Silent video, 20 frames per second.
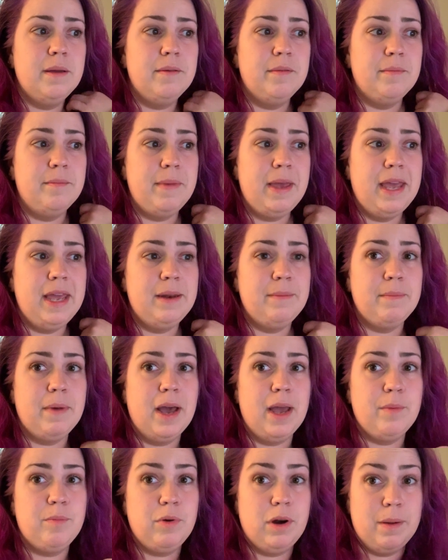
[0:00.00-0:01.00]
made
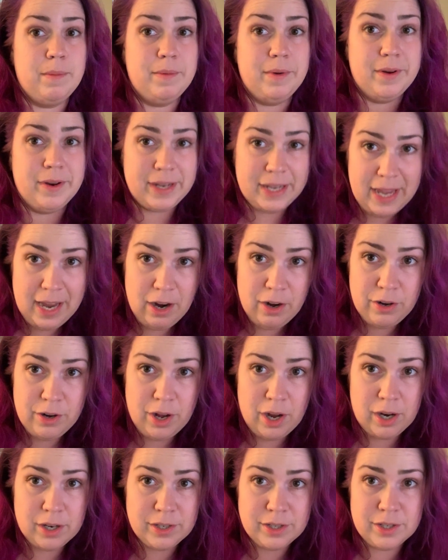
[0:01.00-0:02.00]
my primary care
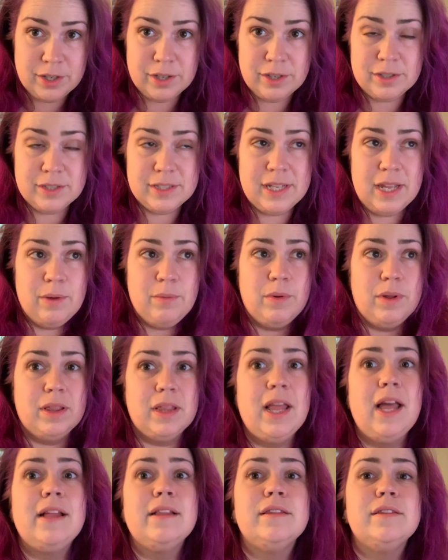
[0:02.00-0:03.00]
doctor say, well,
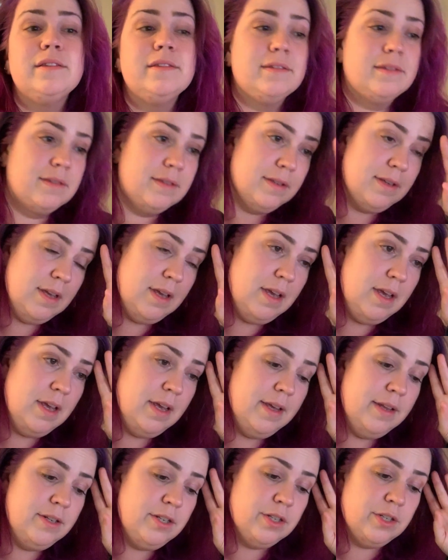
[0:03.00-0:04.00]
let's
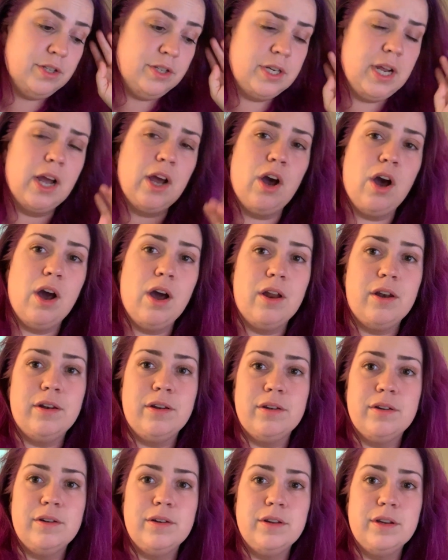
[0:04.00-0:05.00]
just check
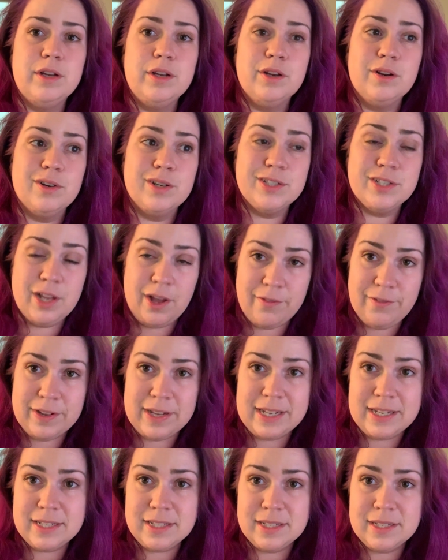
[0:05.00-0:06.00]
on your
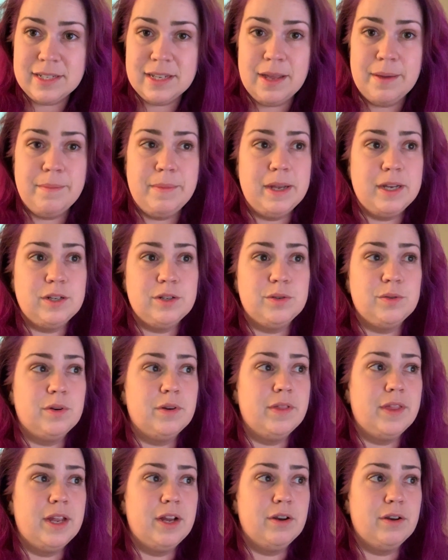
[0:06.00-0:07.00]
esophagus and make sure
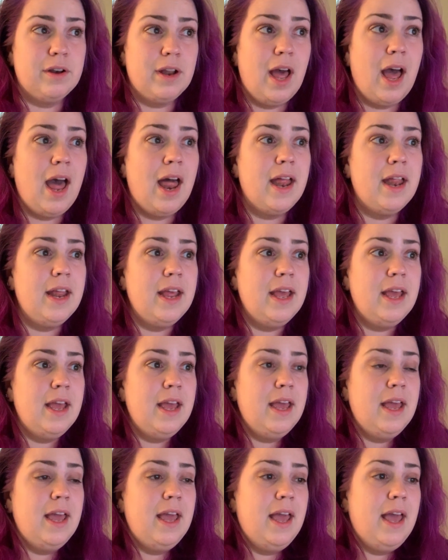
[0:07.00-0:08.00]
that you're not
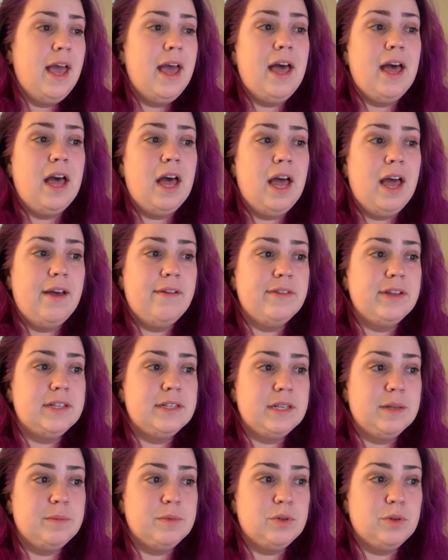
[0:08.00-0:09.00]
having
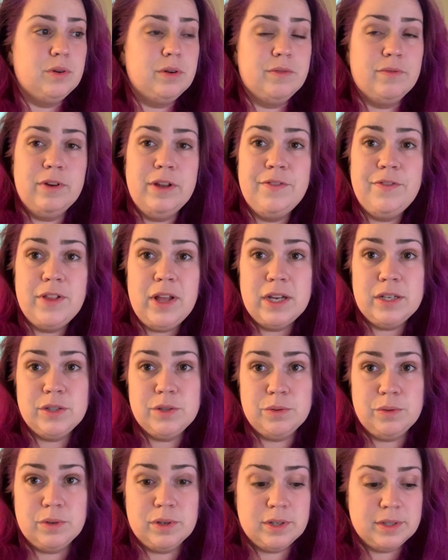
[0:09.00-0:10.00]
some sort of reflux
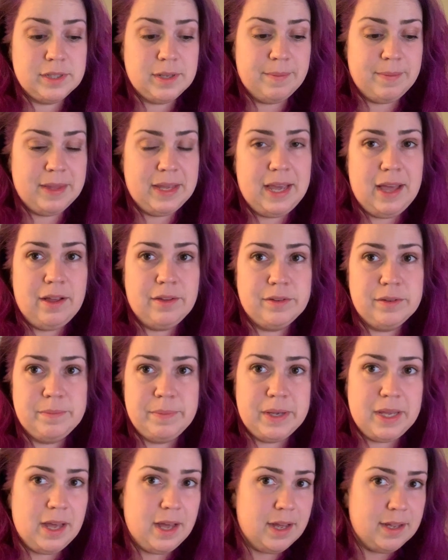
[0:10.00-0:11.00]
or something else,
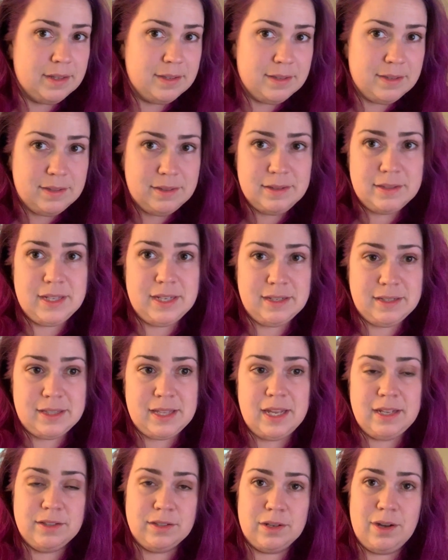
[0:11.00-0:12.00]
because these
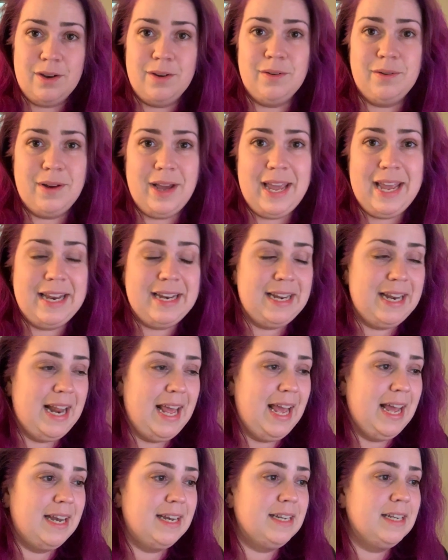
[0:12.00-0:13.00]
things go hand in
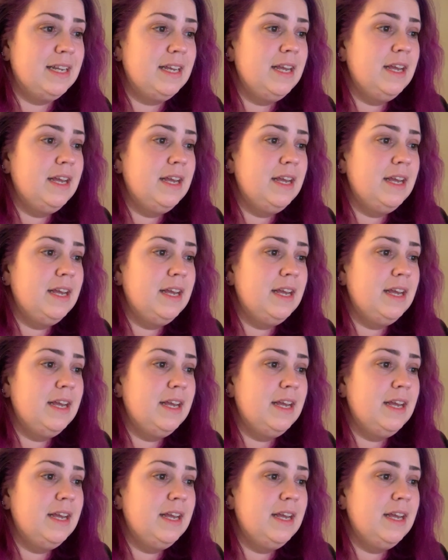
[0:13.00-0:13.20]
hand.